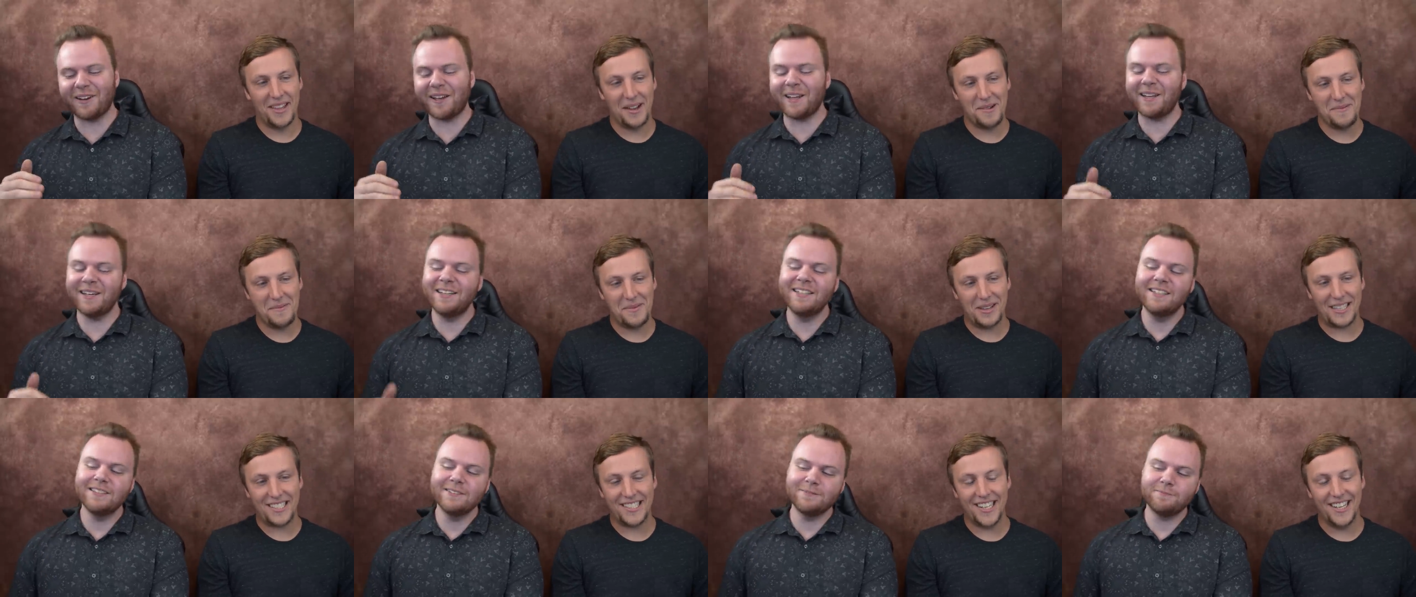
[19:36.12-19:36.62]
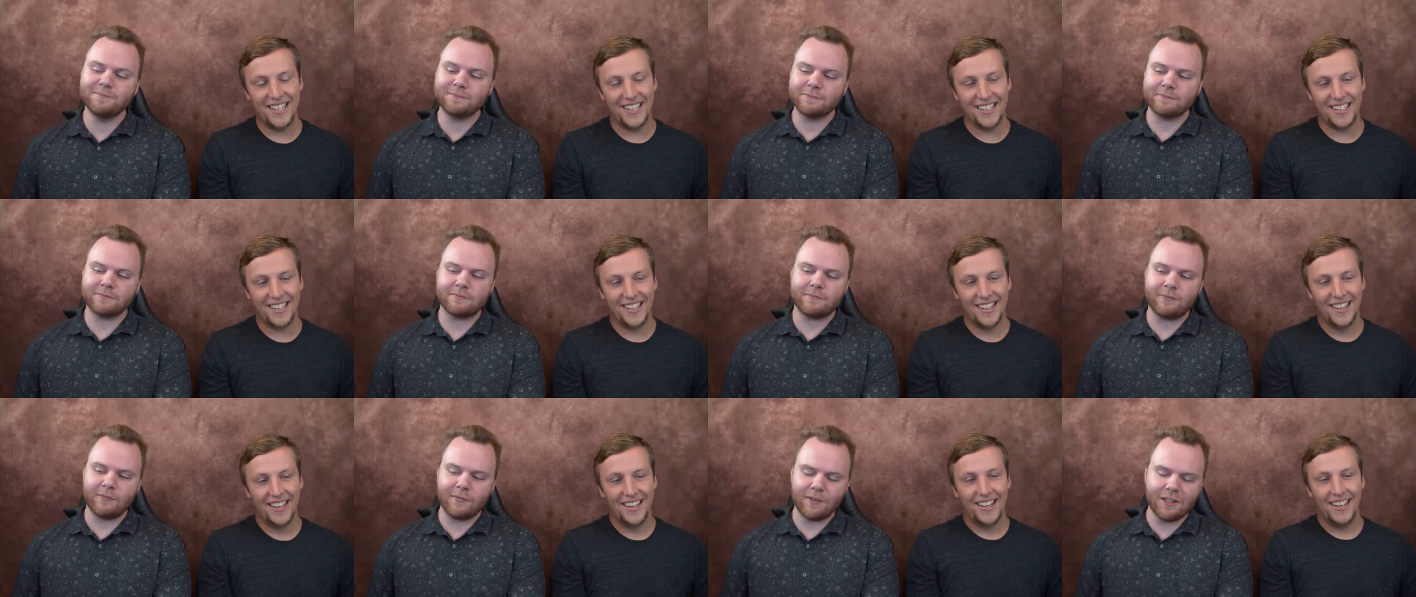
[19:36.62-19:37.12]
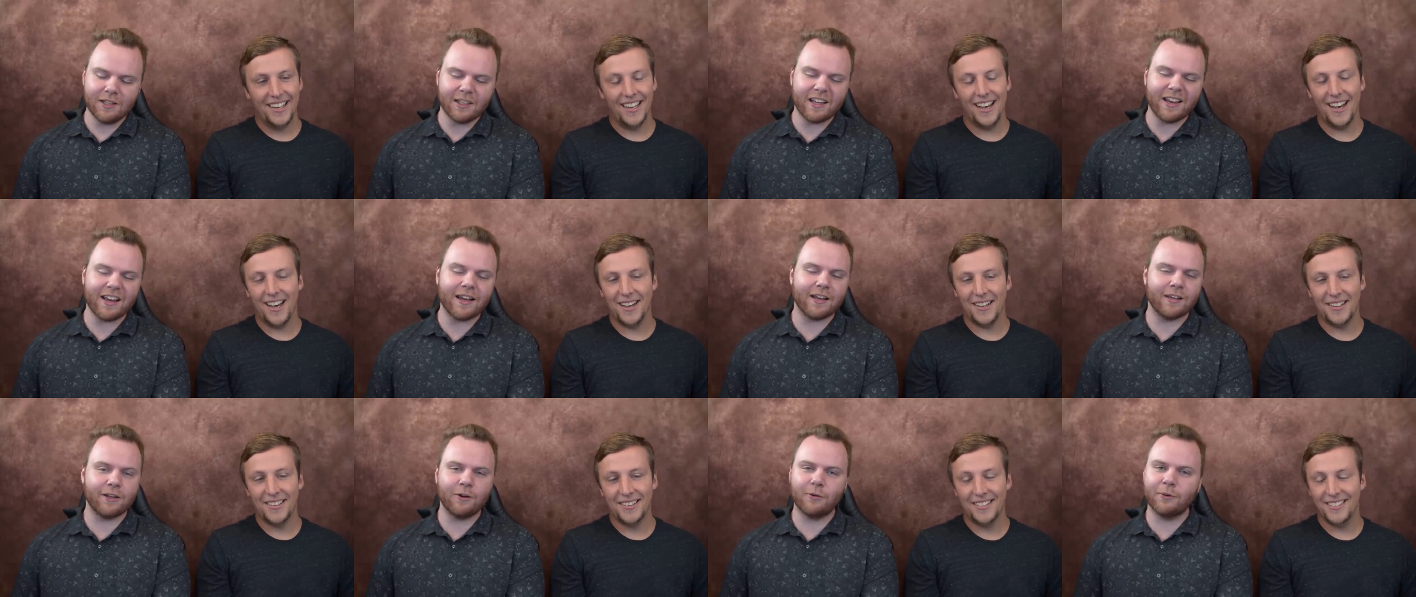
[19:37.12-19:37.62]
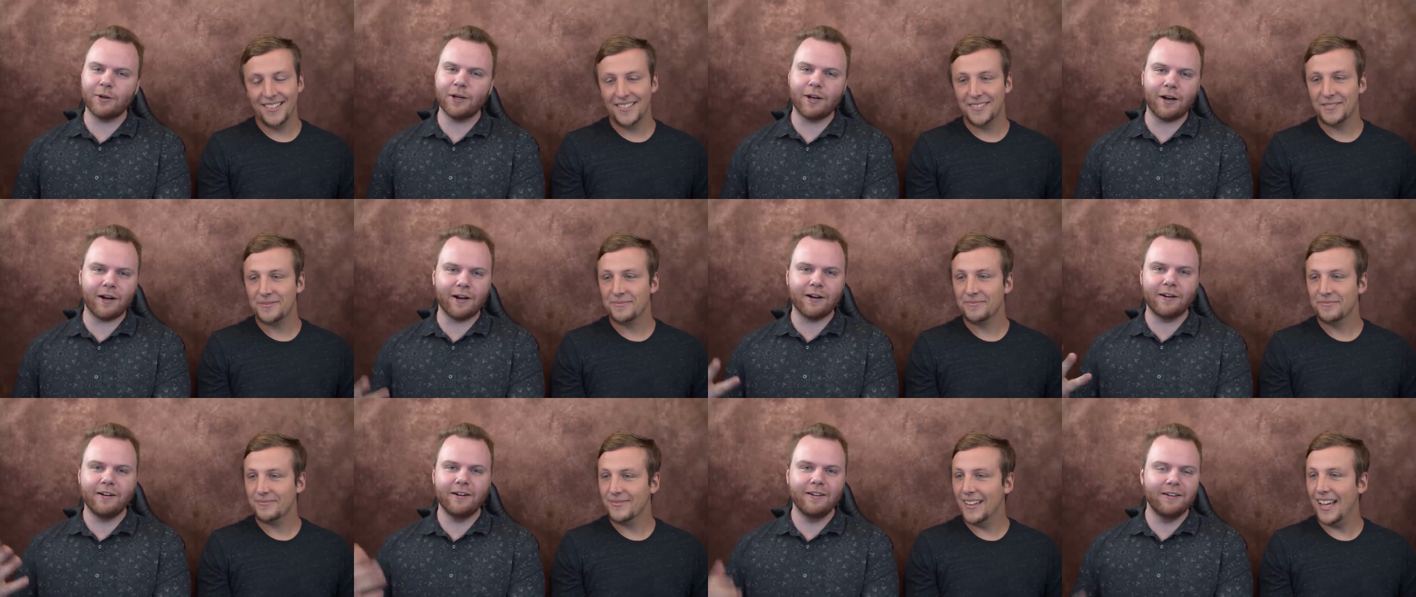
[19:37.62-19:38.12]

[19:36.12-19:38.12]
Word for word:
Speaker 1: but, I'm excited. Yeah. yeah. Here we are.